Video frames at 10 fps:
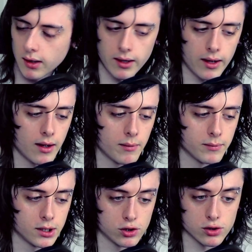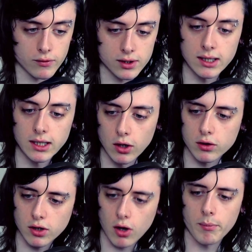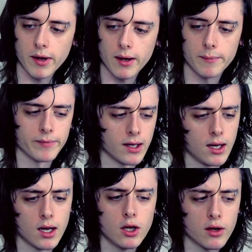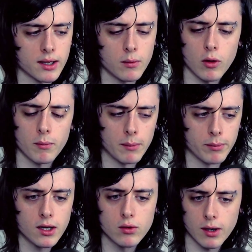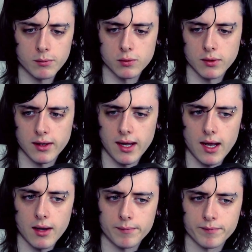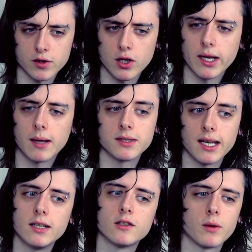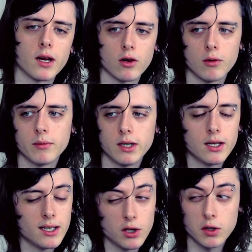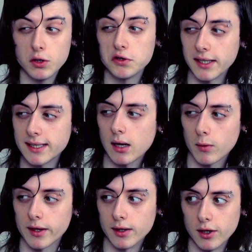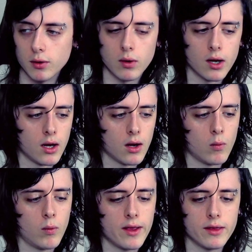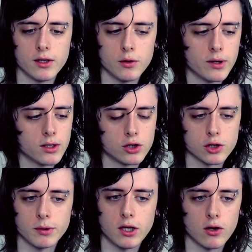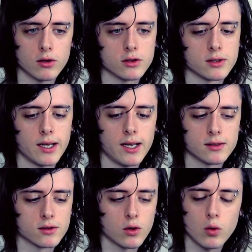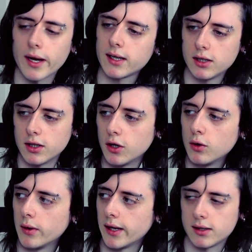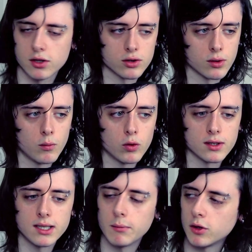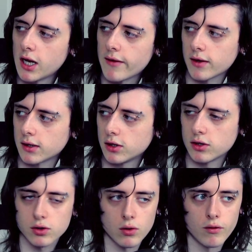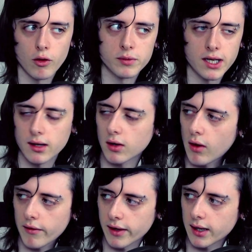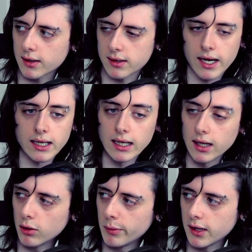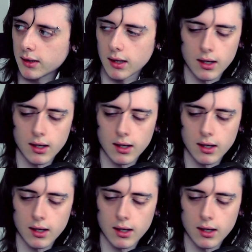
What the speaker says: It's just obviously it looks a lot better. I think one of my big gripes with certain games is when it comes, and you can usually tell when they do, when they do it just because it's quick to do. It wouldn't take much effort to just sort of update the graphic a tiny little bit,